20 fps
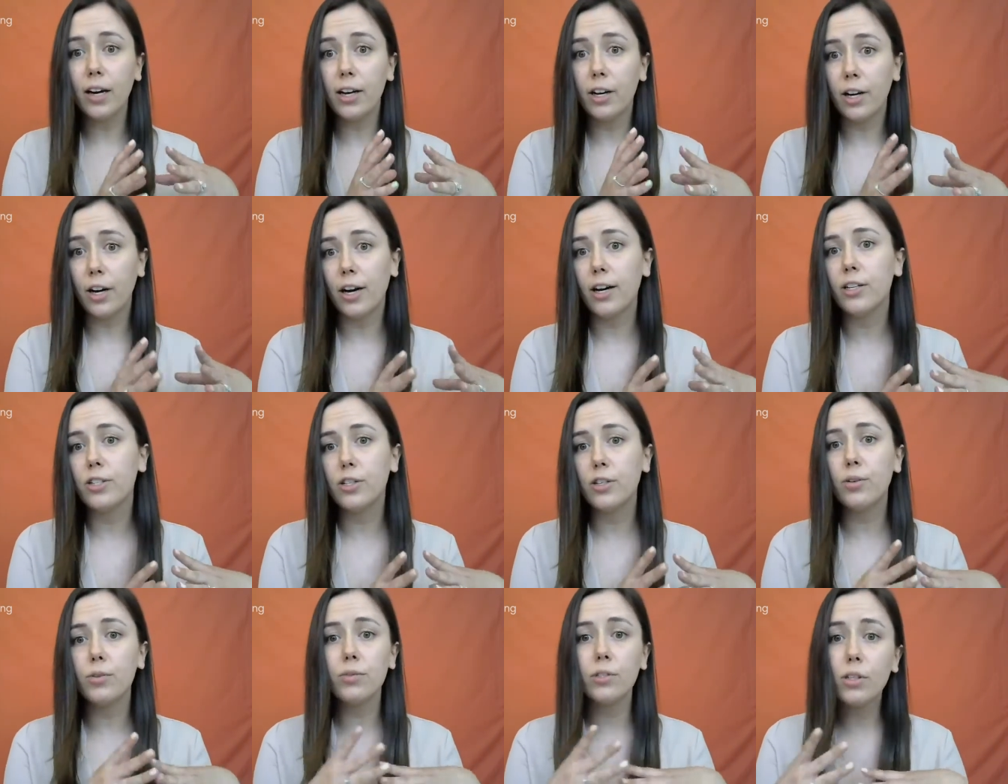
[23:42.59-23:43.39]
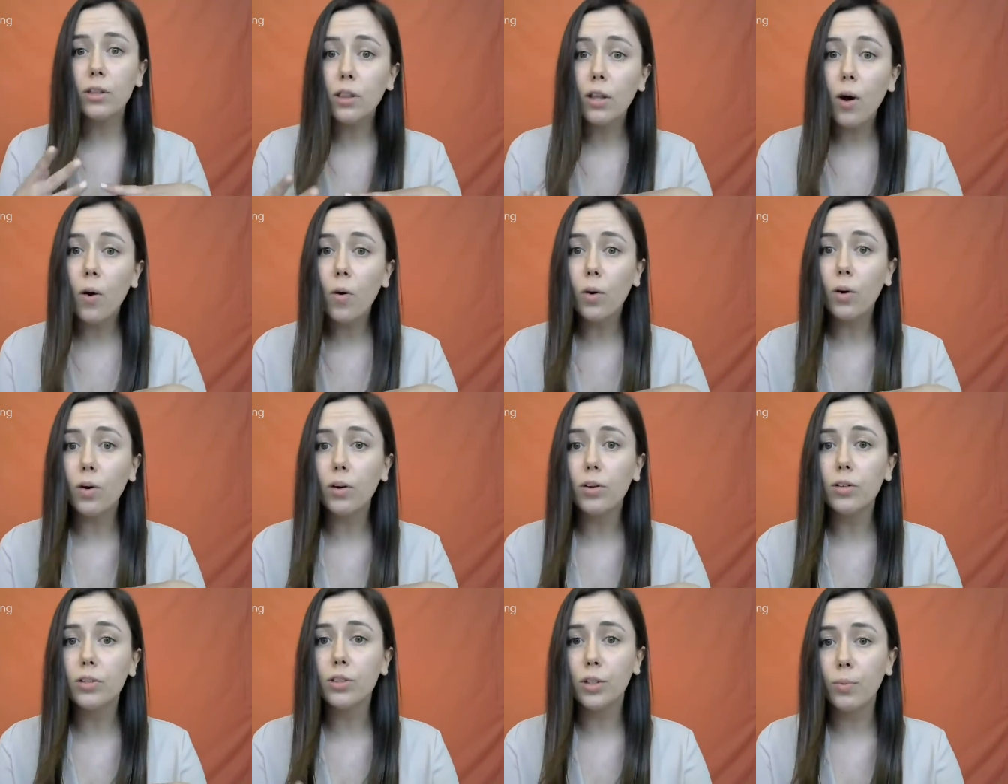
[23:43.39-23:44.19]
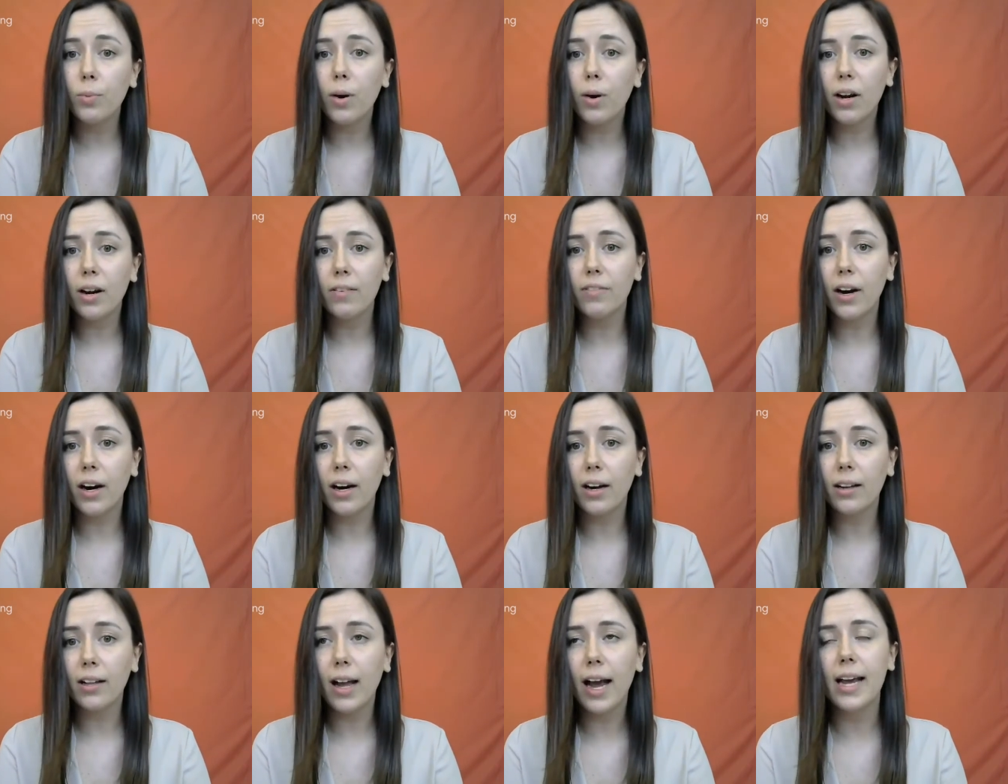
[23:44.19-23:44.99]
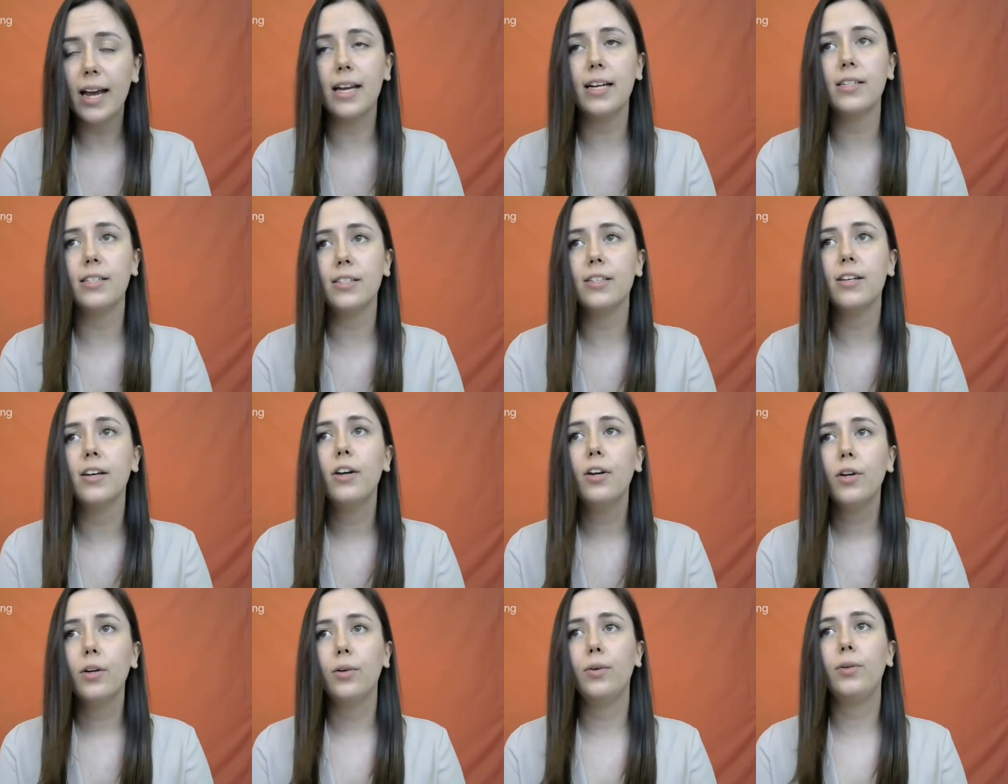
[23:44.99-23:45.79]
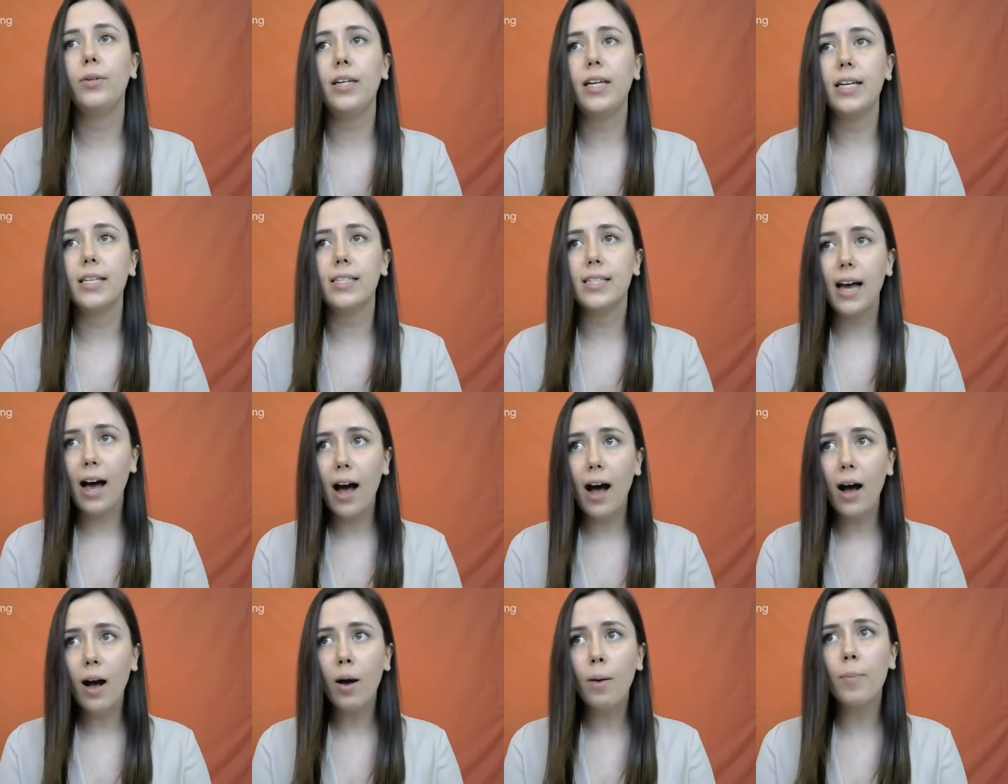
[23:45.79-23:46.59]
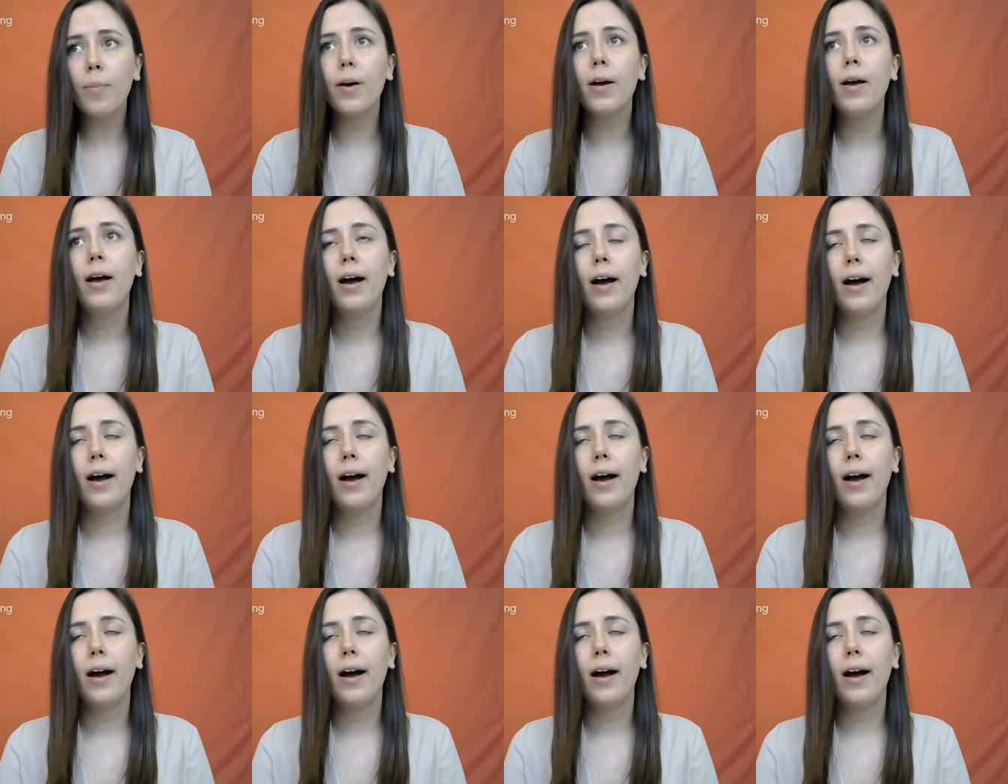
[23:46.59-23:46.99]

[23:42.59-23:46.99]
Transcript: a nurse who's local to one of our clients who needs help,